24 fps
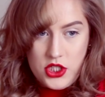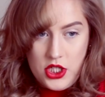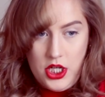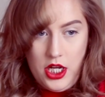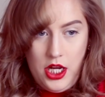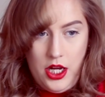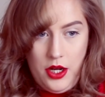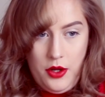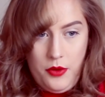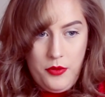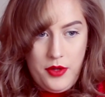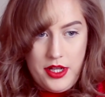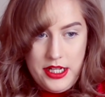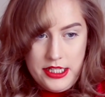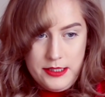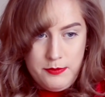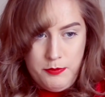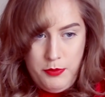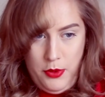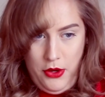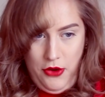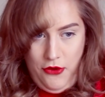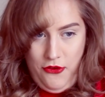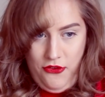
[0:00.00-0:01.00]
to do is
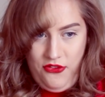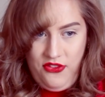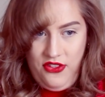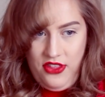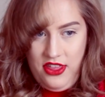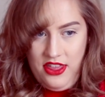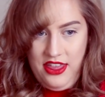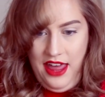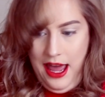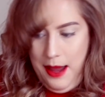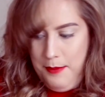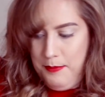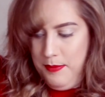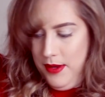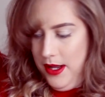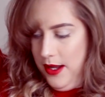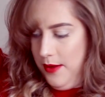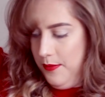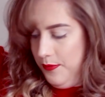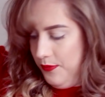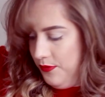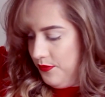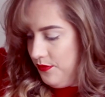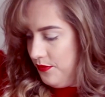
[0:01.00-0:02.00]
boof that
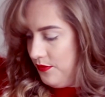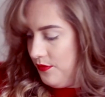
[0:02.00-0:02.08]
bit,